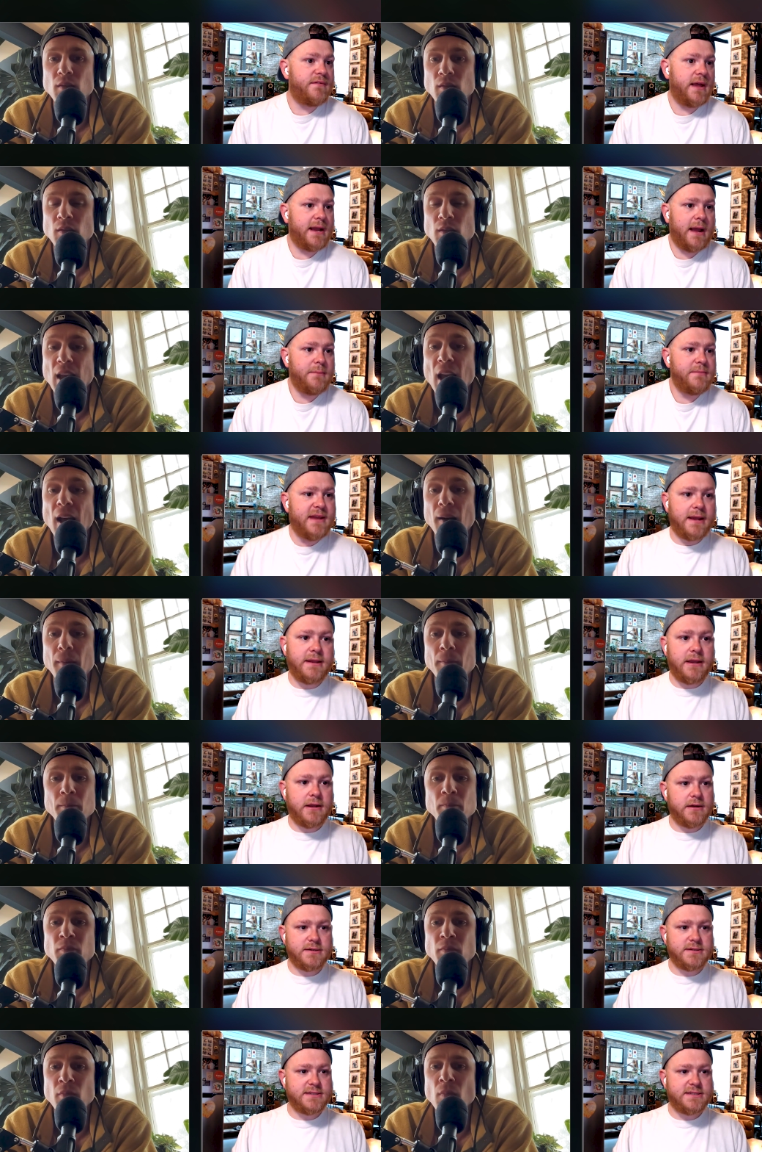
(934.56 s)
Speaker 1: Like yeah. 10
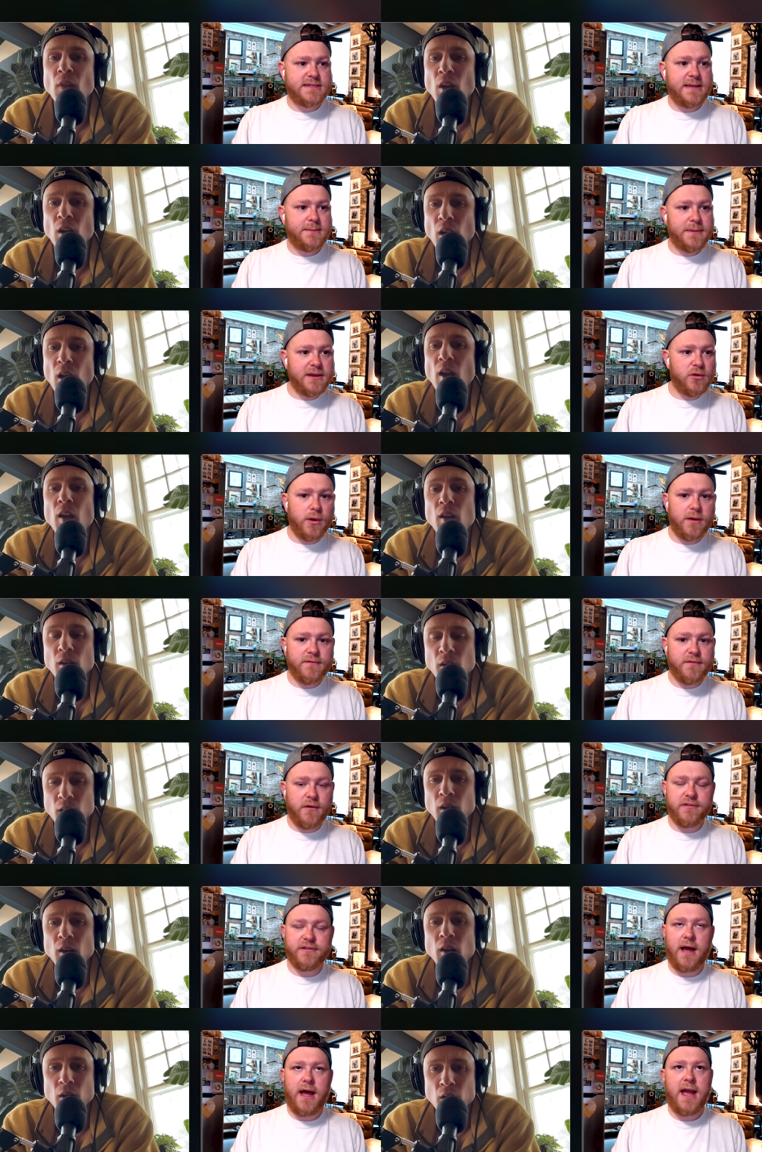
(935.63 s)
years deep into it
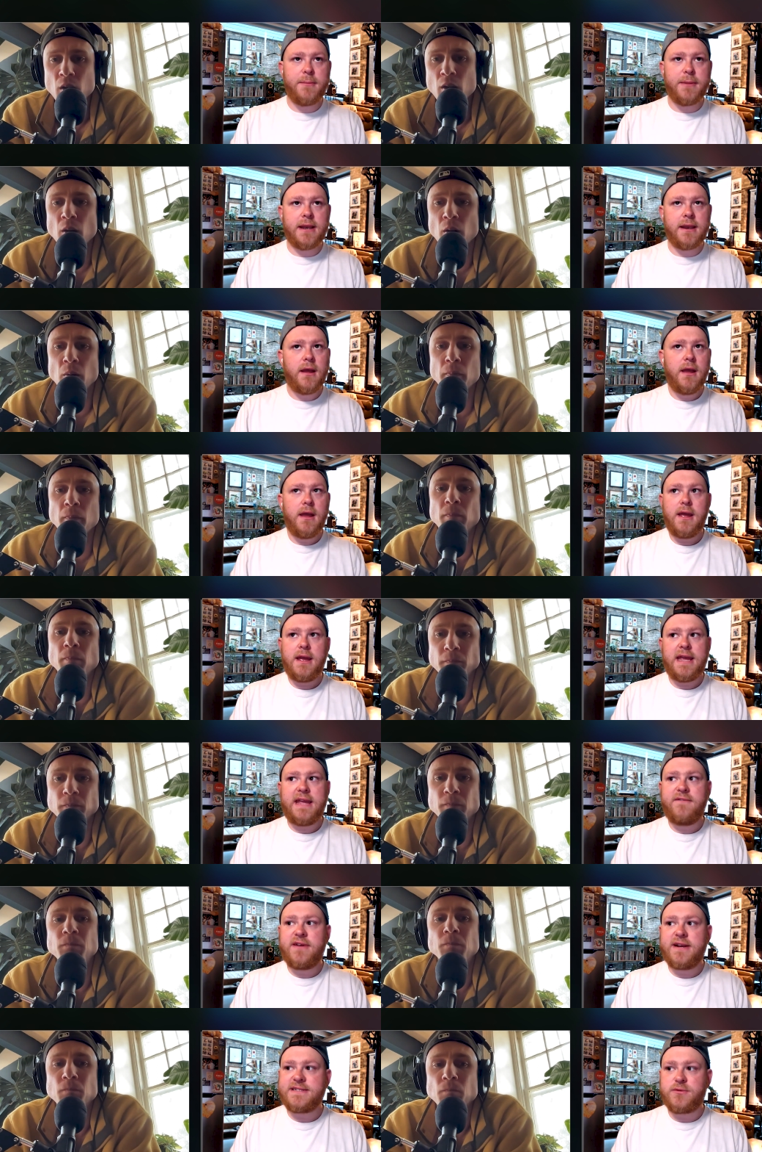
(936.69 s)
full time. And
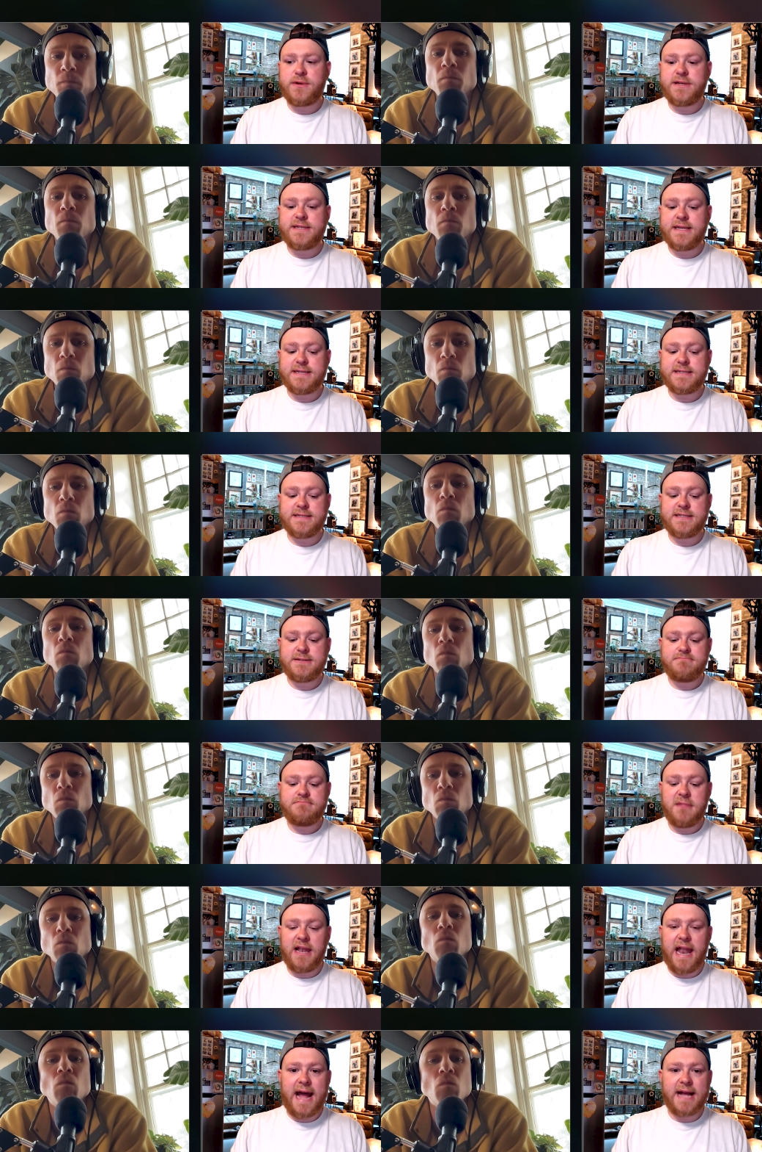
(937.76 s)
even as recent as
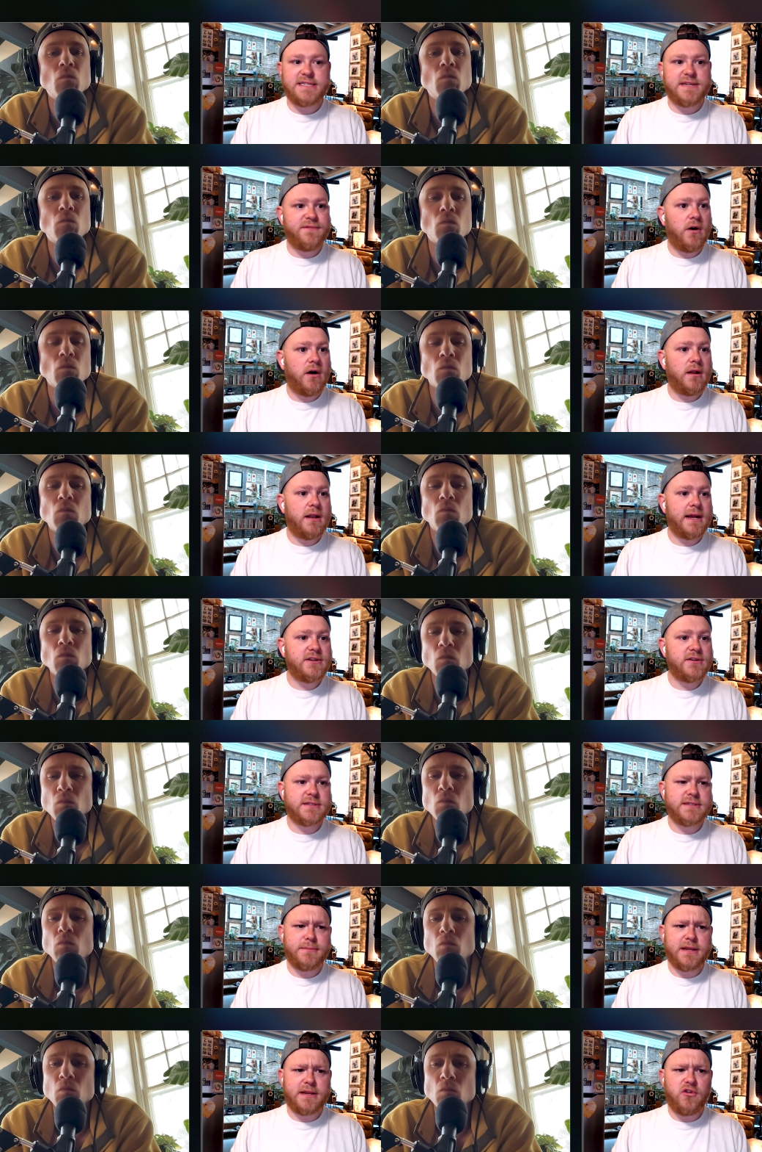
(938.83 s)
last fall, I took
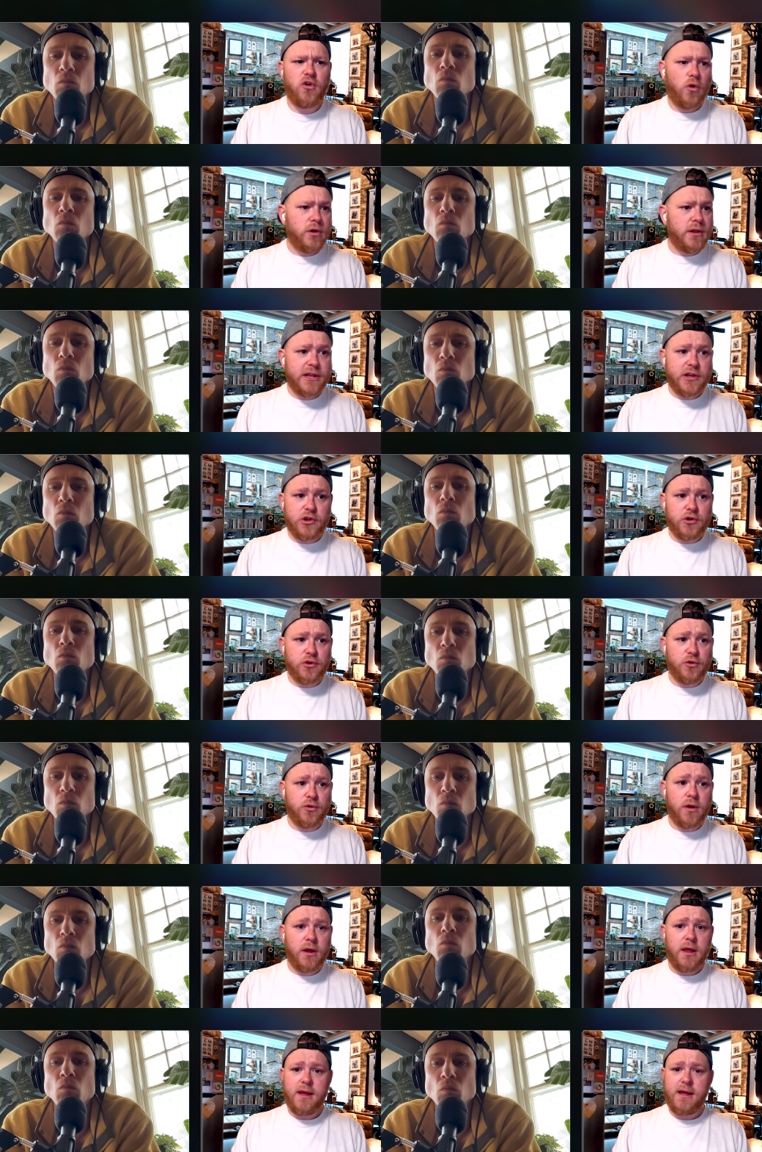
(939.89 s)
something totally new,
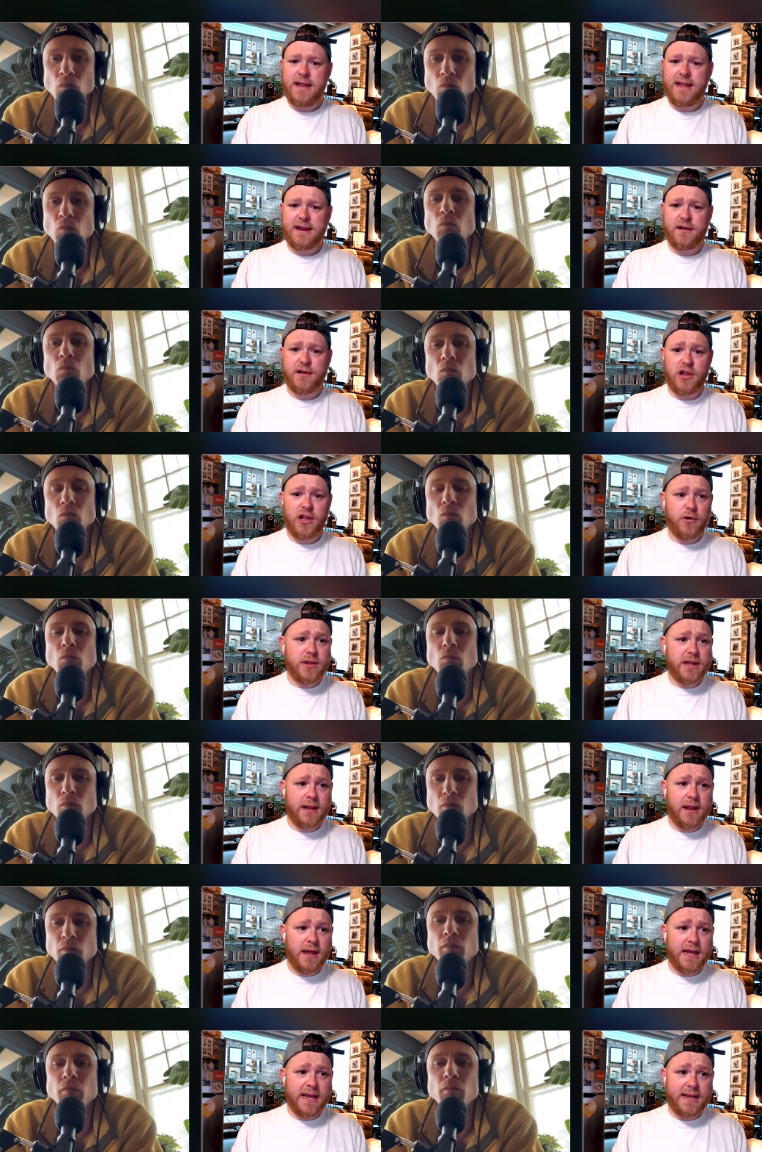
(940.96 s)
mm -hmm. like a clothing
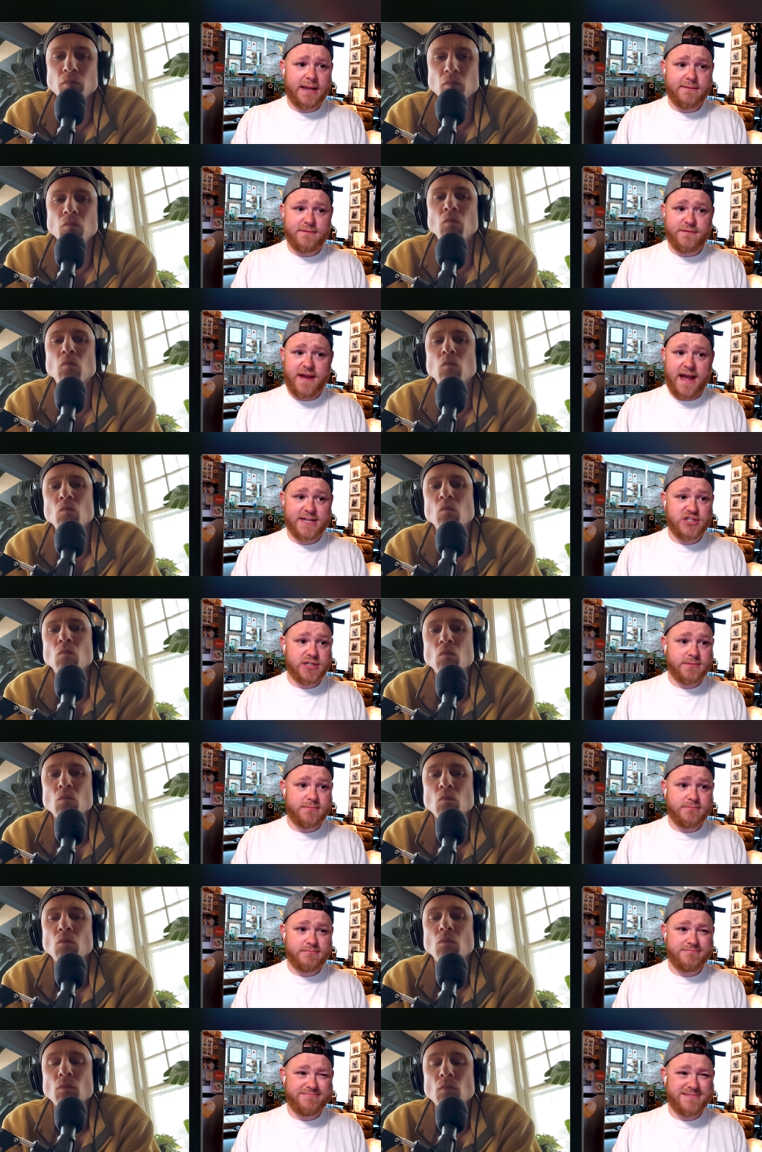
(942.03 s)
line,
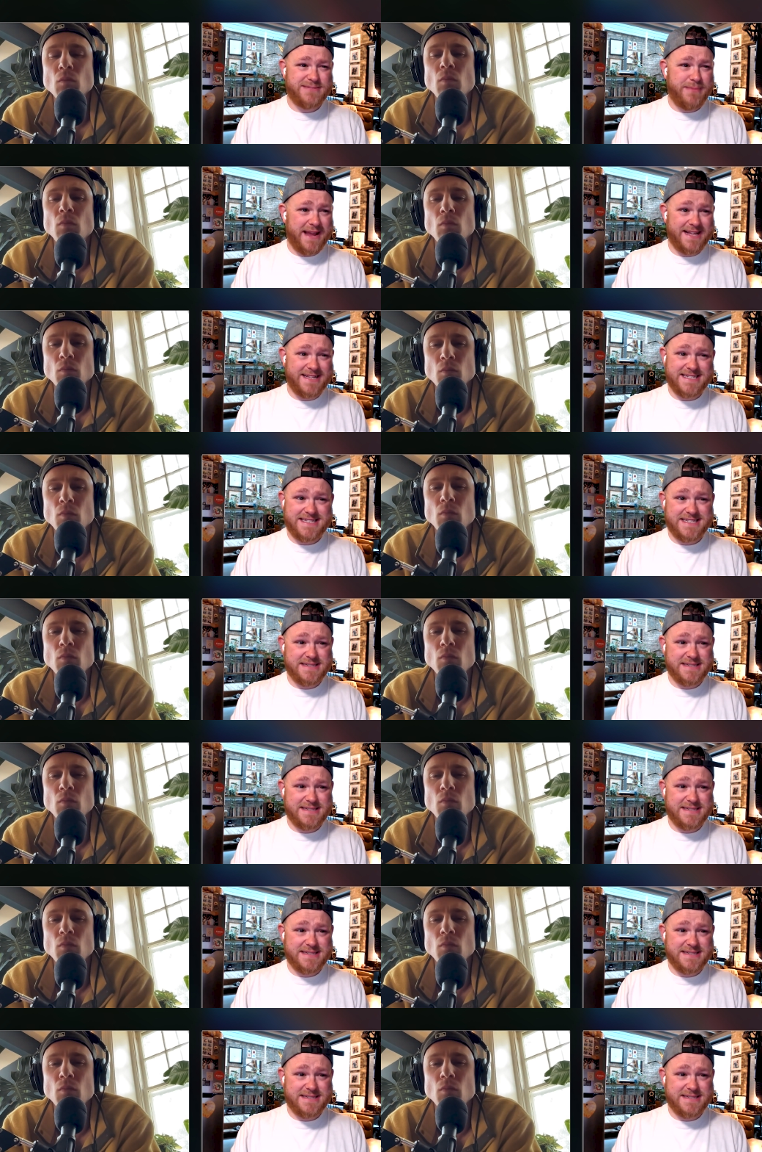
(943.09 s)
fashion, space,